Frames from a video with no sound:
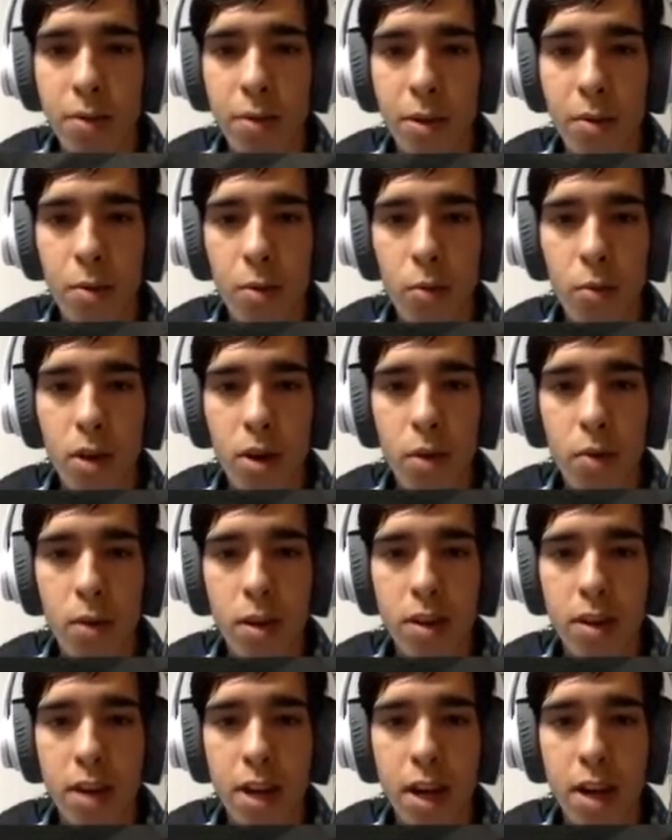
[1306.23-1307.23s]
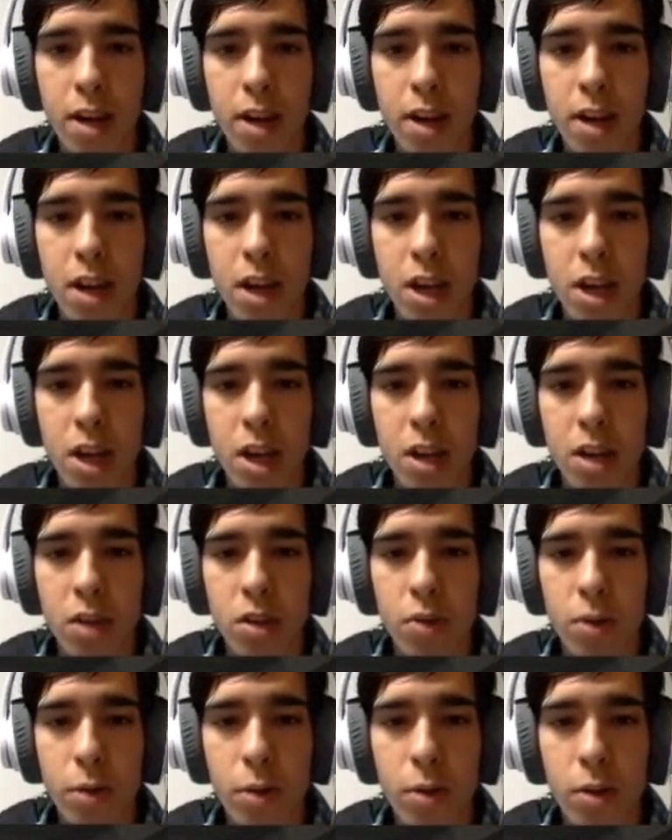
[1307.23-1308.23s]
We don't want that,
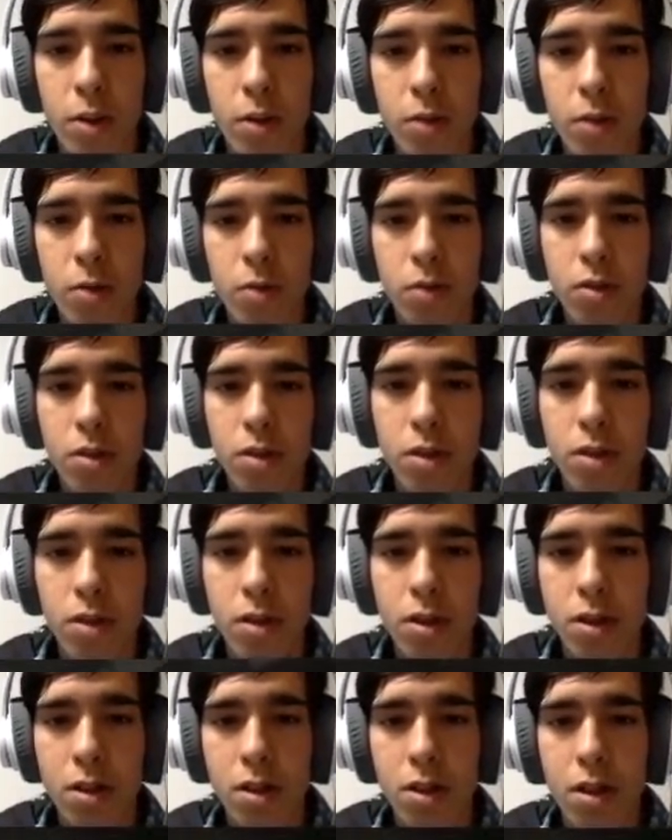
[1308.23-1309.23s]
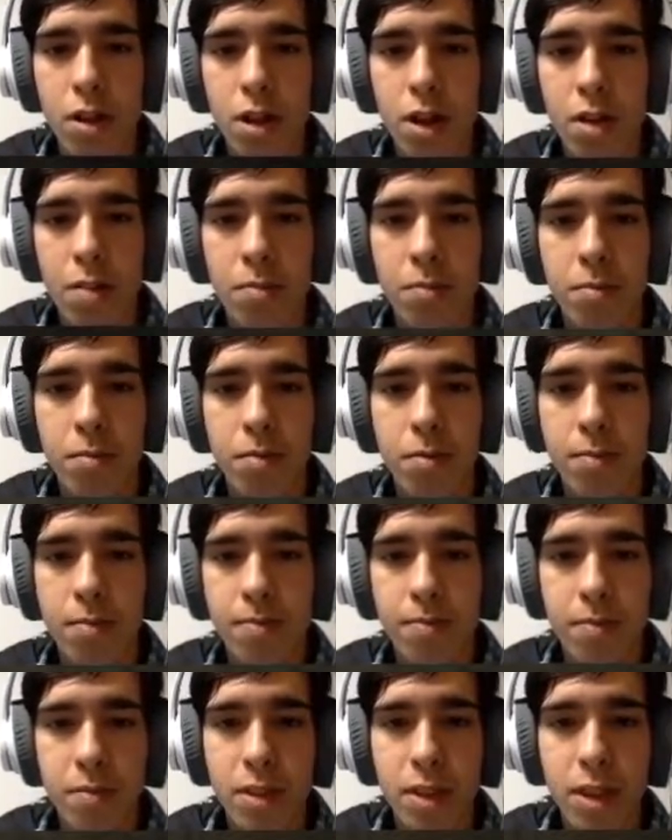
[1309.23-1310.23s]
so we want to
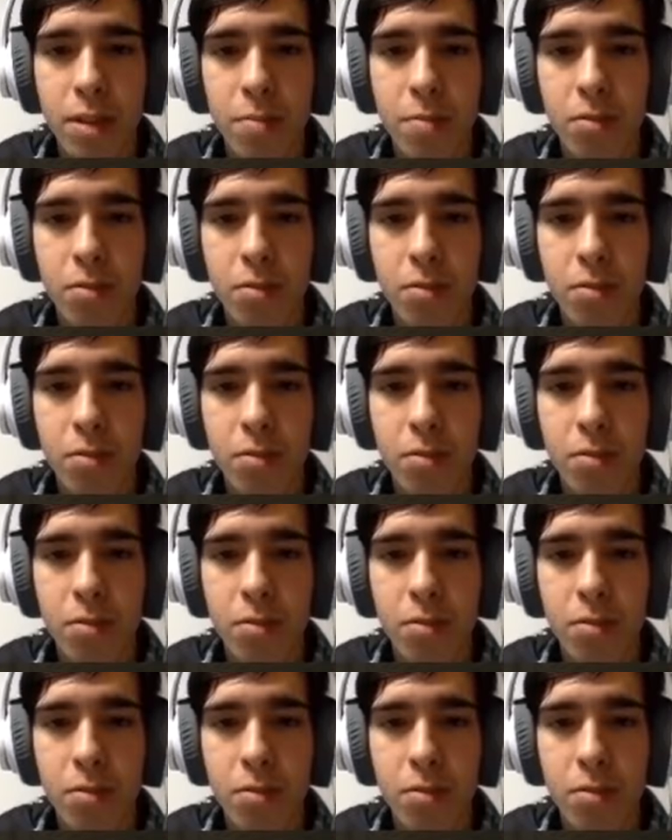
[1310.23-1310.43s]
yep.